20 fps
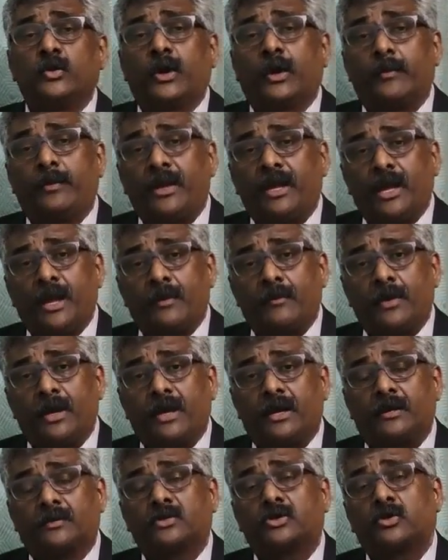doing BA,
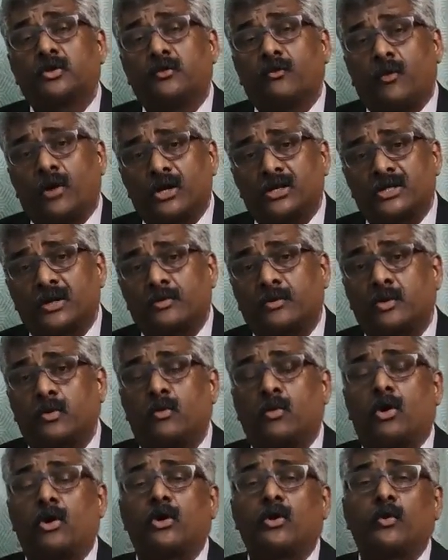BCom should watch up to
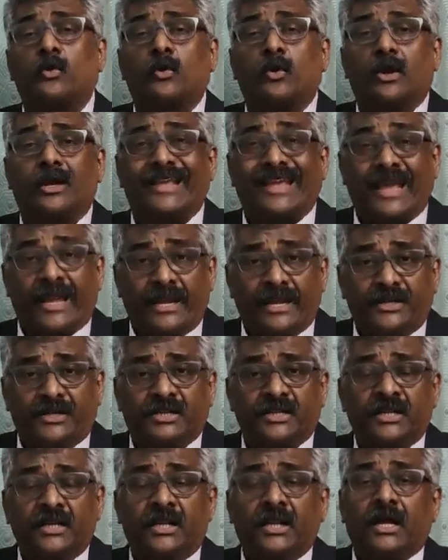module
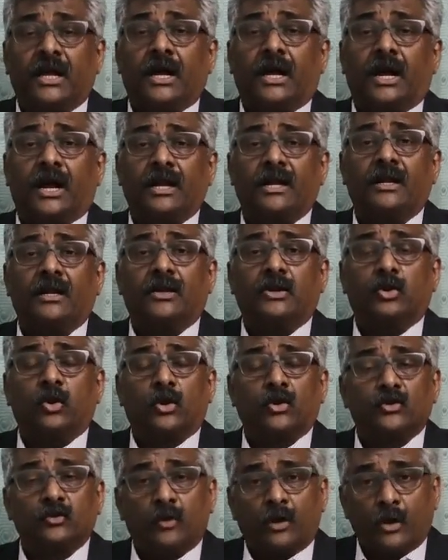8. And
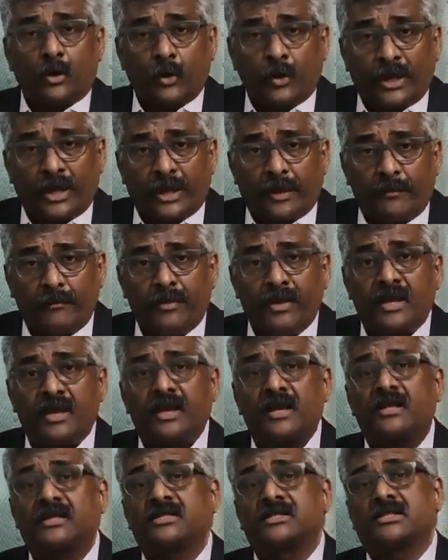those who are doing
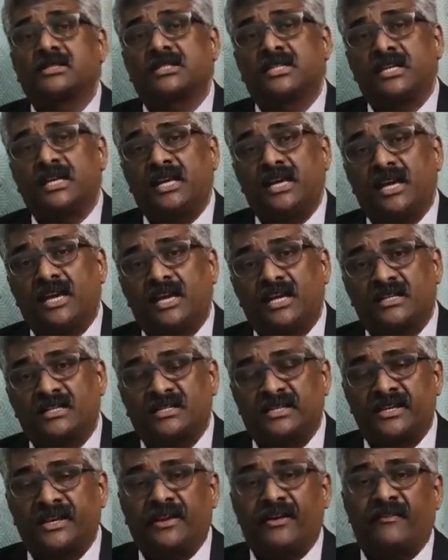MBA, CA,
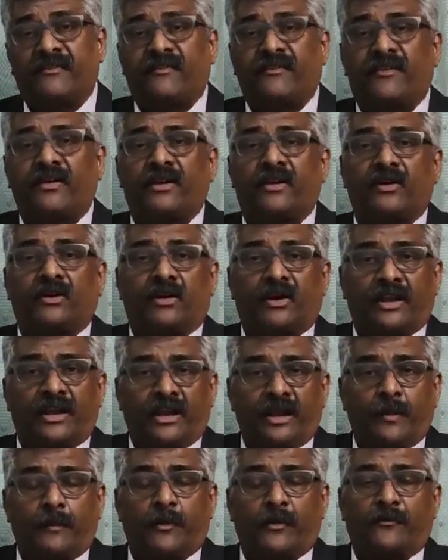CFA or
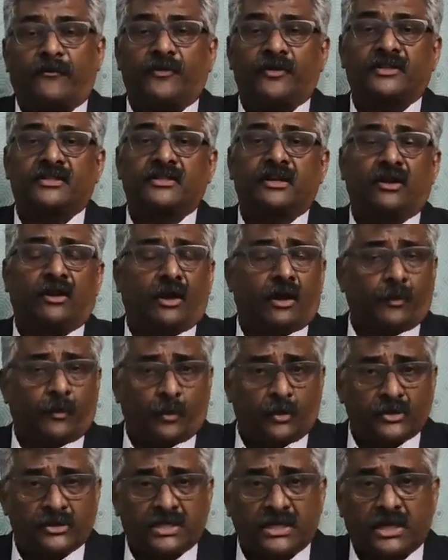any professional or
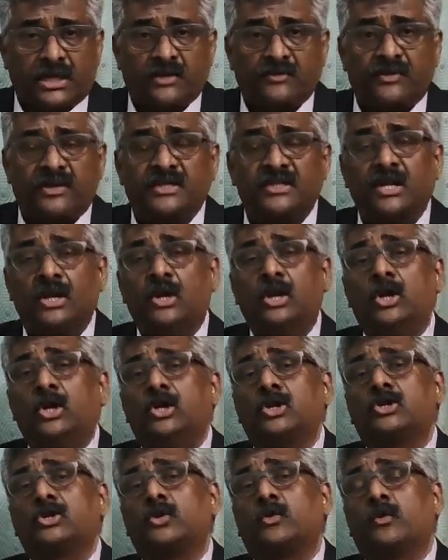postgraduates
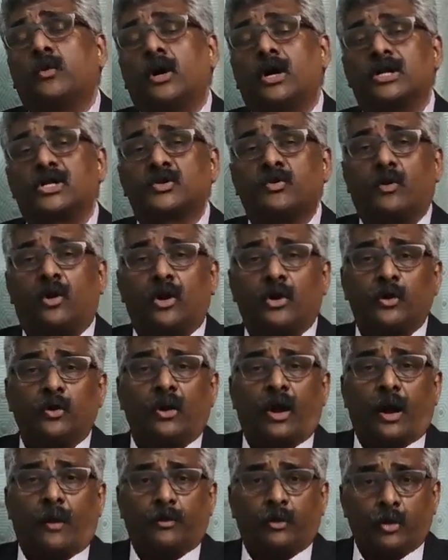should watch
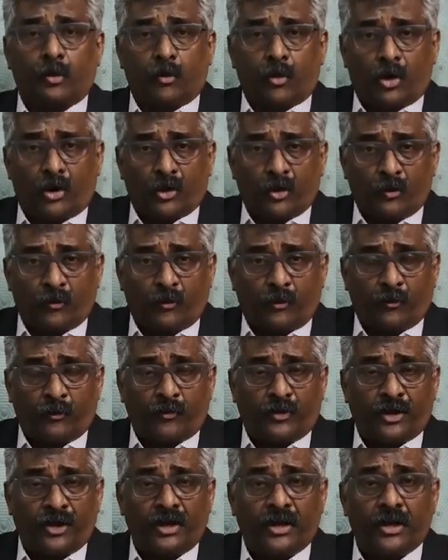module up to module
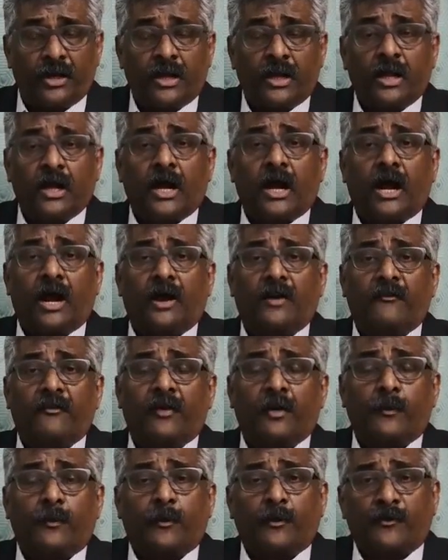15. And
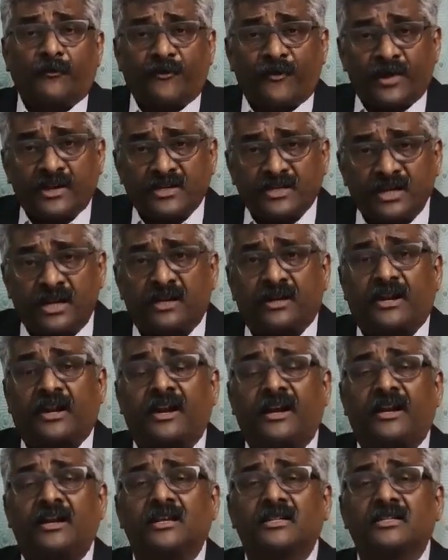for professional
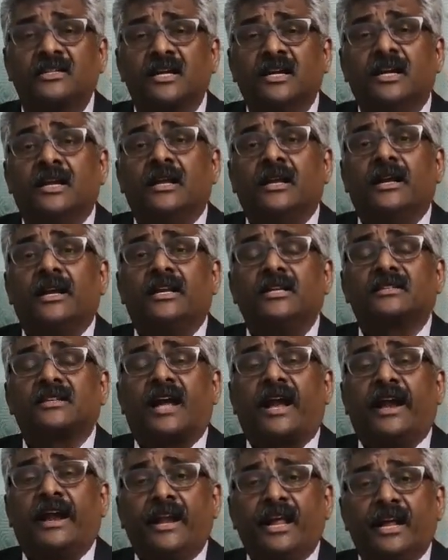traders, it is
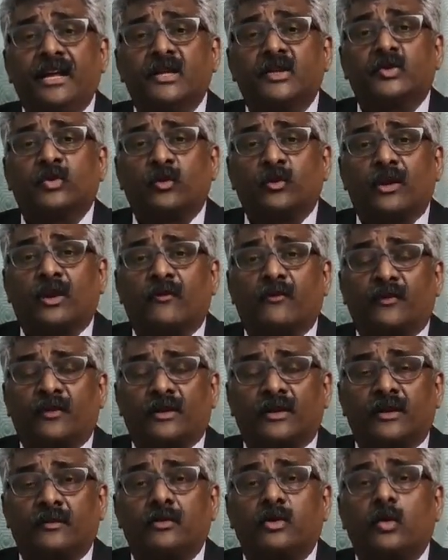ideally suited
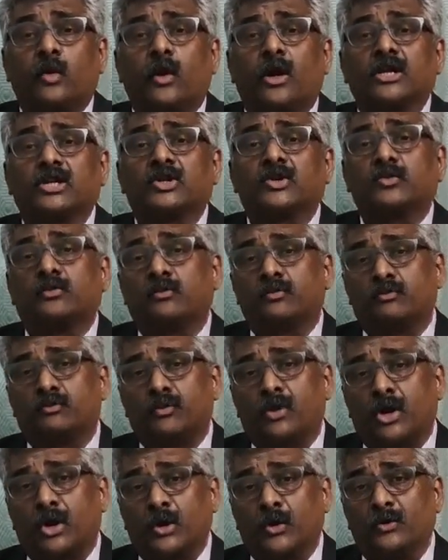for them to watch
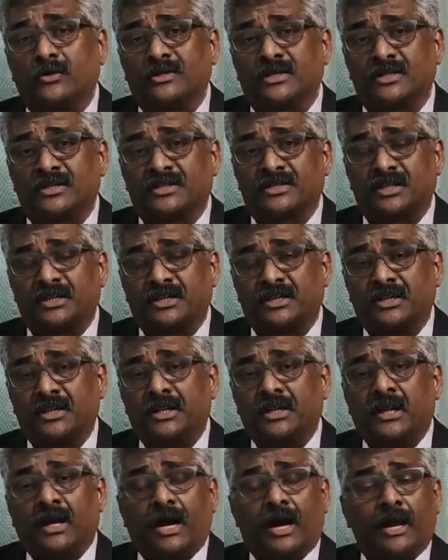module 16.
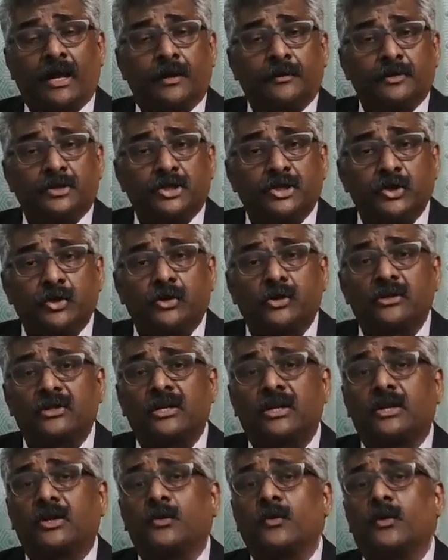I am sure
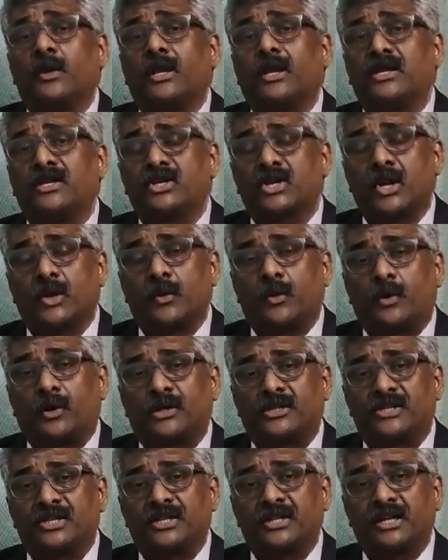that you will enjoy
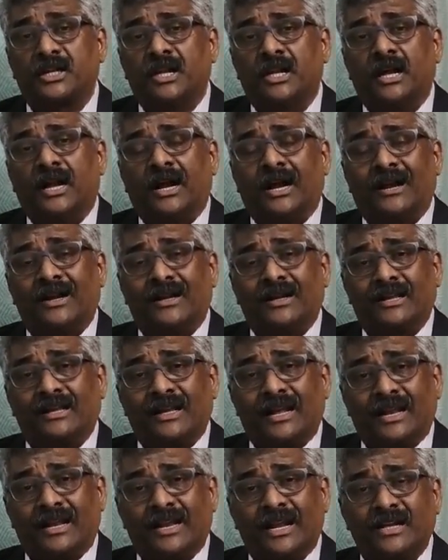watching and
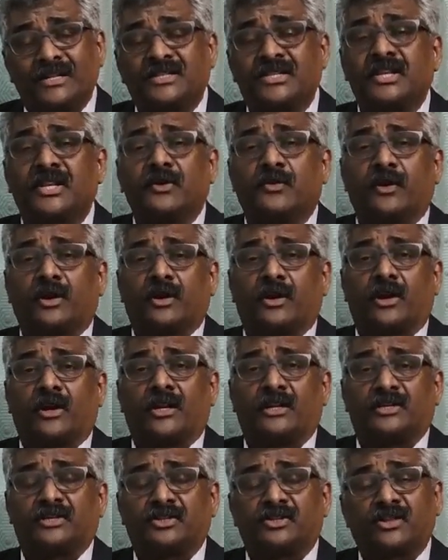enhancing your
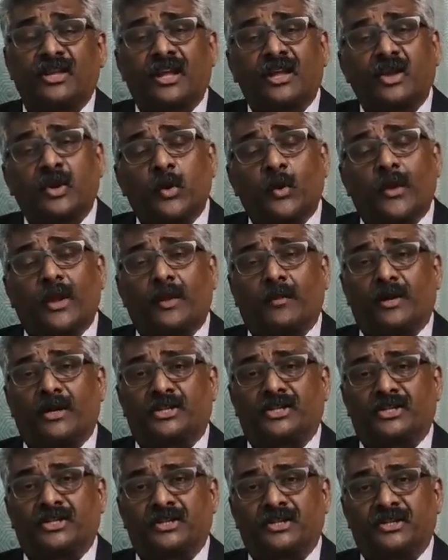knowledge. Thank you very
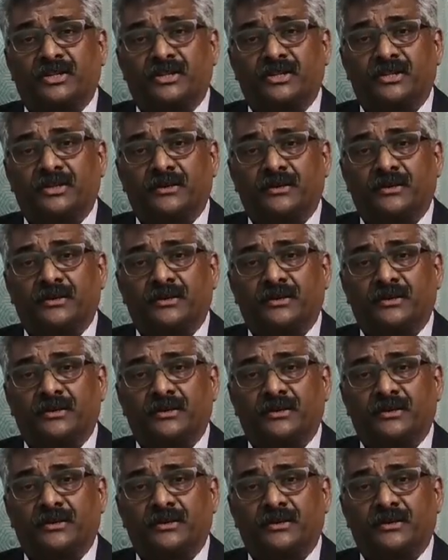much.